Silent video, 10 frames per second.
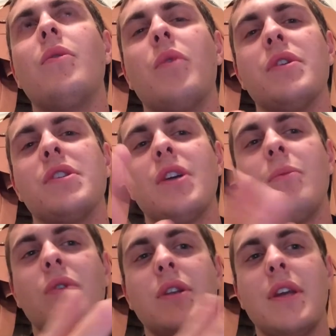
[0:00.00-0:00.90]
when
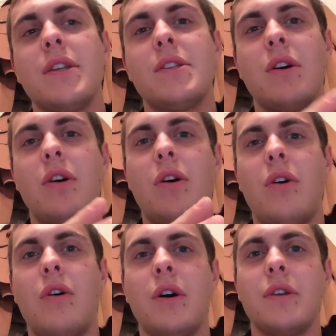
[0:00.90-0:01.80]
someone gets
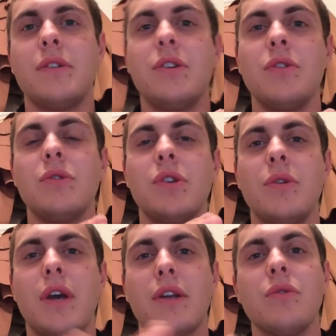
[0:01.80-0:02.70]
on to
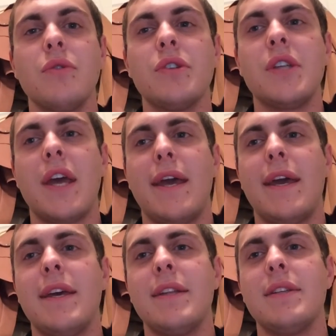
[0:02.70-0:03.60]
zodiac duelist
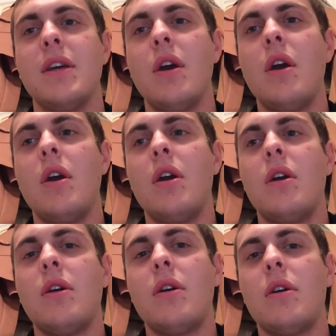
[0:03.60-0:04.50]
and
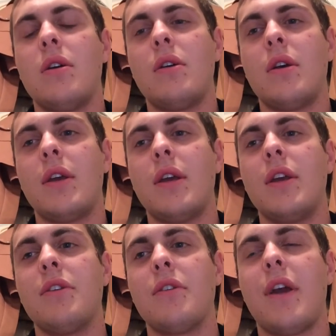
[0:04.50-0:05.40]

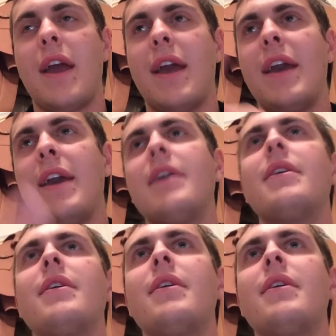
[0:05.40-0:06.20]
either A,